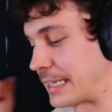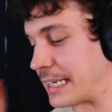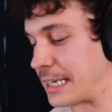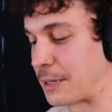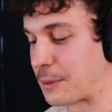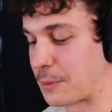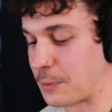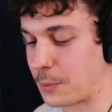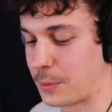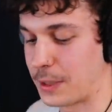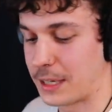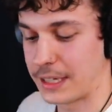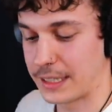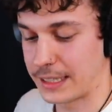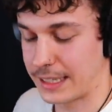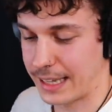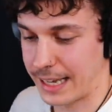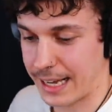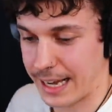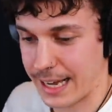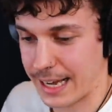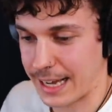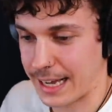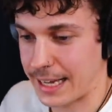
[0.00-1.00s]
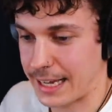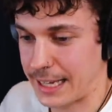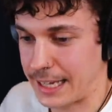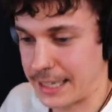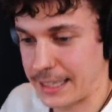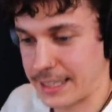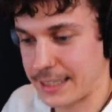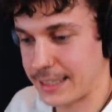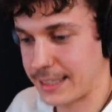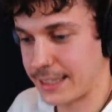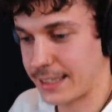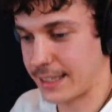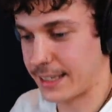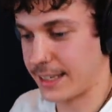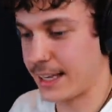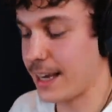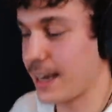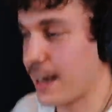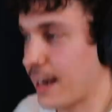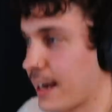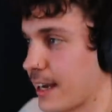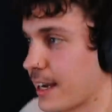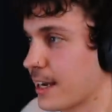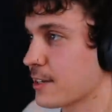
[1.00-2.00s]
Yeah. Well, yeah,
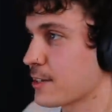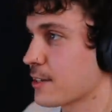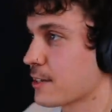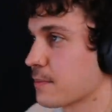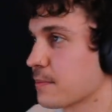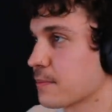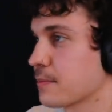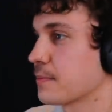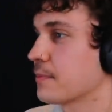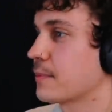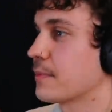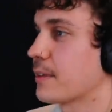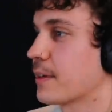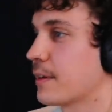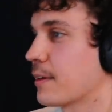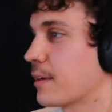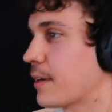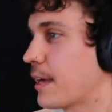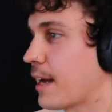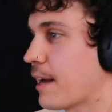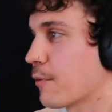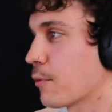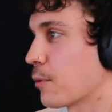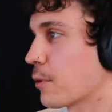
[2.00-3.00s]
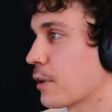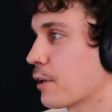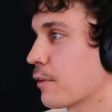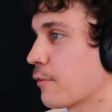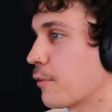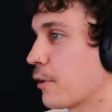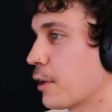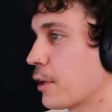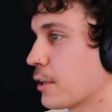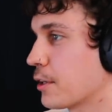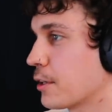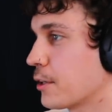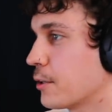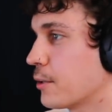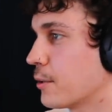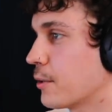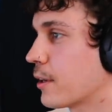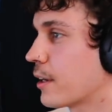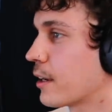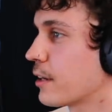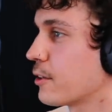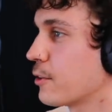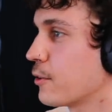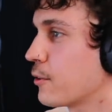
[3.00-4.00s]
I guess... Everyone can follow you
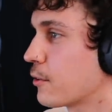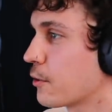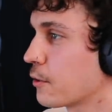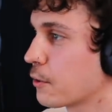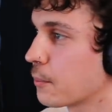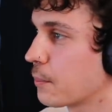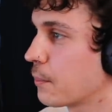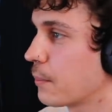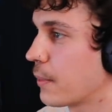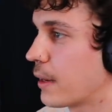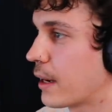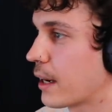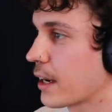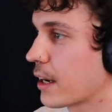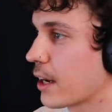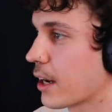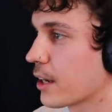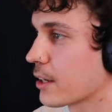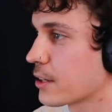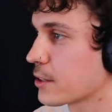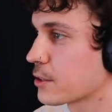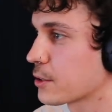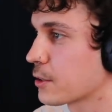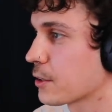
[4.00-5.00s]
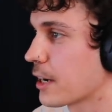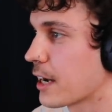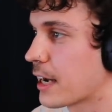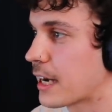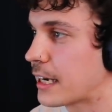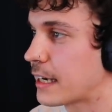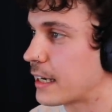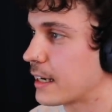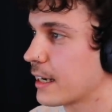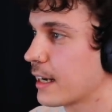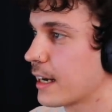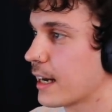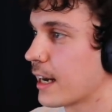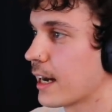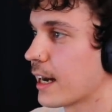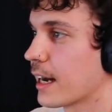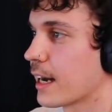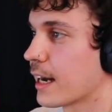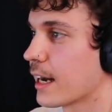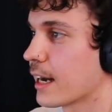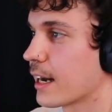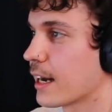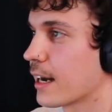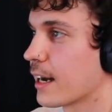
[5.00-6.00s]
on YouTube. God is Gray.
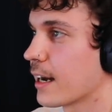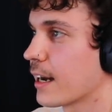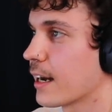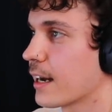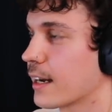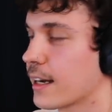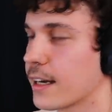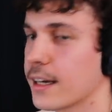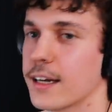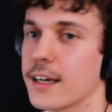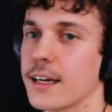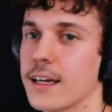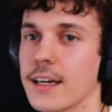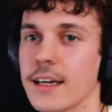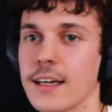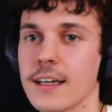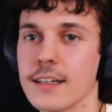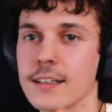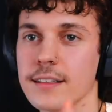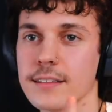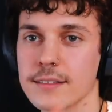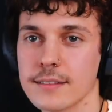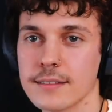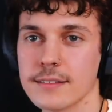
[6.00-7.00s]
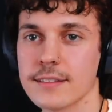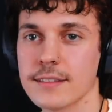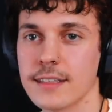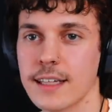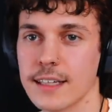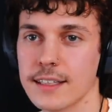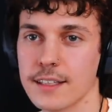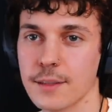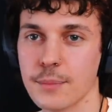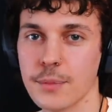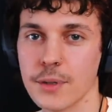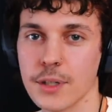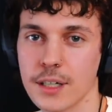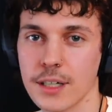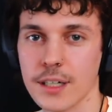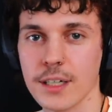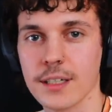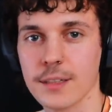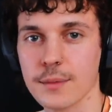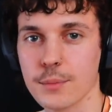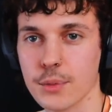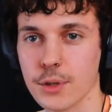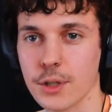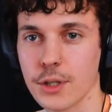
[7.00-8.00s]
Get the book.
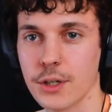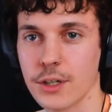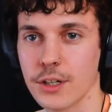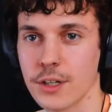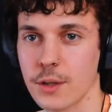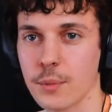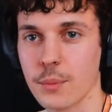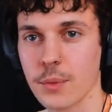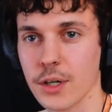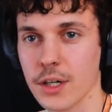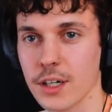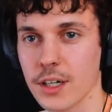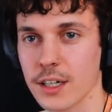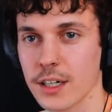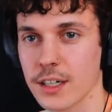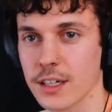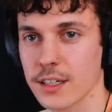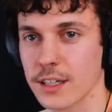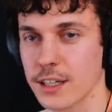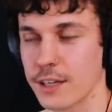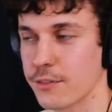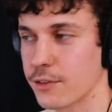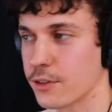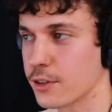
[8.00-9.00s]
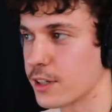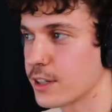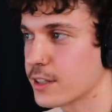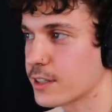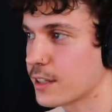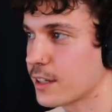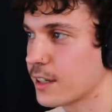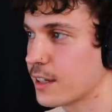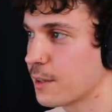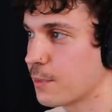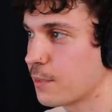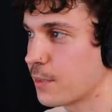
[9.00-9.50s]
Pre-order the book. If you're listening yeah.